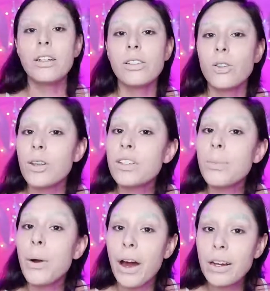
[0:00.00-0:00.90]
So there's a
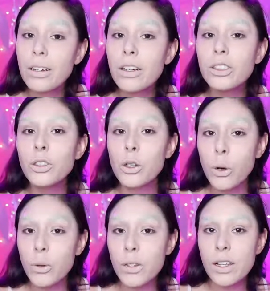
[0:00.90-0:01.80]
product called
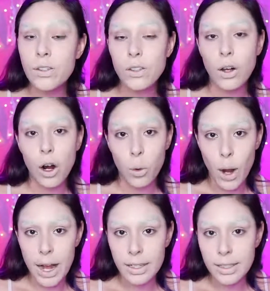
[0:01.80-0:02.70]
Nose and Scar
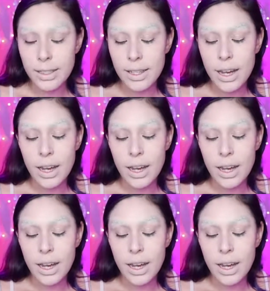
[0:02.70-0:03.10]
Wax.